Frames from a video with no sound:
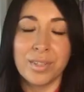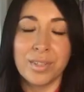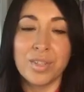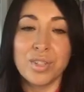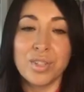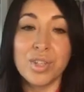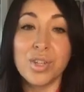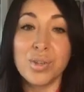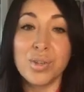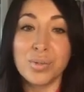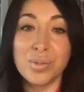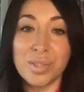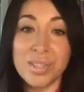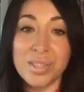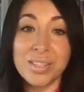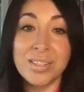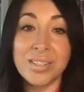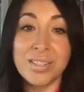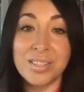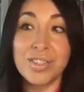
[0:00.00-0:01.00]
Do you
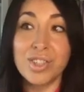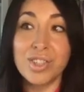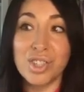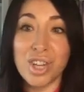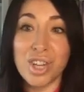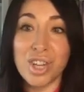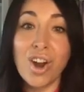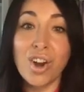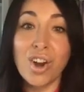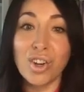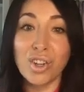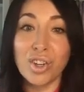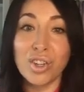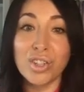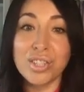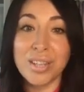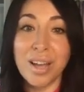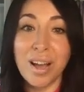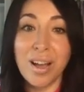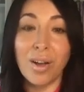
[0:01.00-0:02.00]
share
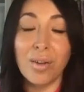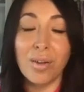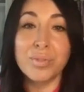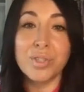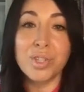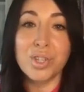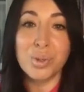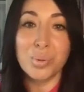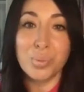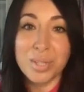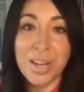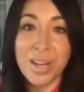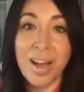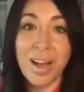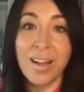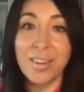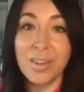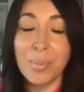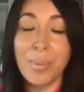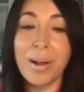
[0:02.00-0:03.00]
yourself? Do you
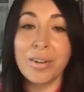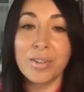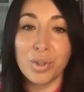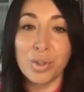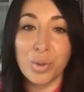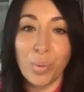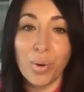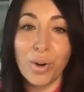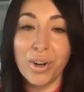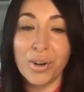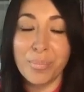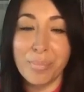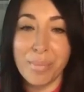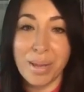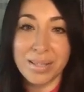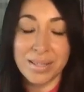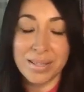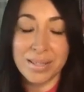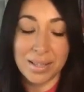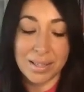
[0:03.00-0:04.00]
tell about your
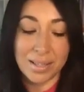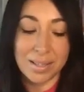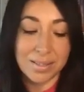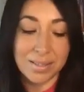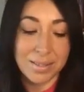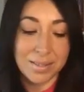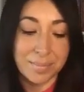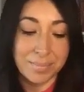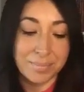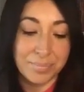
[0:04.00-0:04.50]
amazingness?